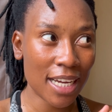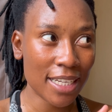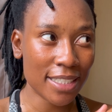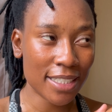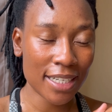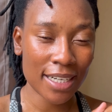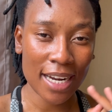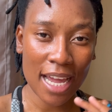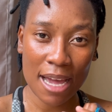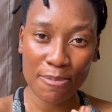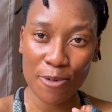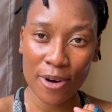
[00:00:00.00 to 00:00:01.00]
I did an
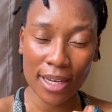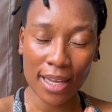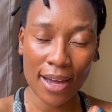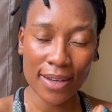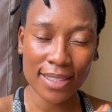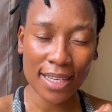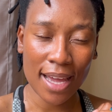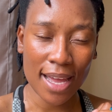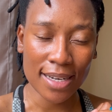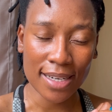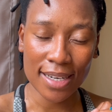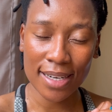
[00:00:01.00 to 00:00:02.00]
ab workout
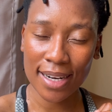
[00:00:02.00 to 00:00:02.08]
and